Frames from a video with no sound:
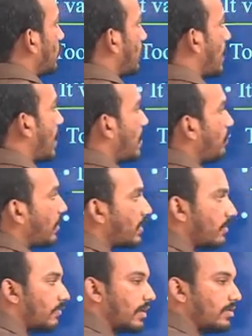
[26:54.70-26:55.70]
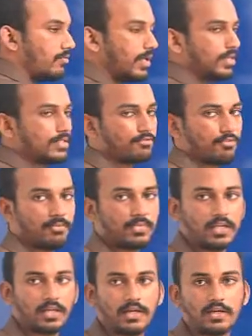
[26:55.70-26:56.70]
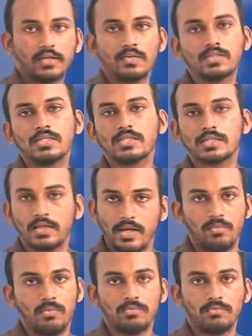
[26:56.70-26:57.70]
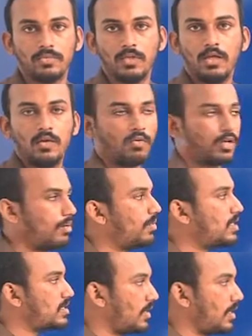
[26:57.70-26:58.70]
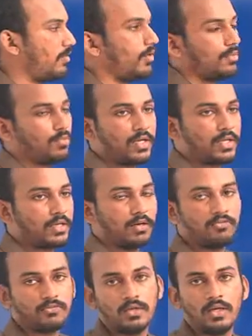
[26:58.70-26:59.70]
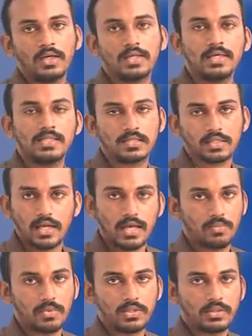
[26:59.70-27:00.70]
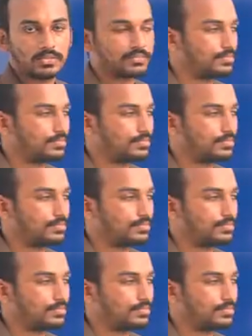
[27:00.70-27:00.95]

diameter of drain varies from 300 to 600 mm. Okay, based on the availability of casing diameter.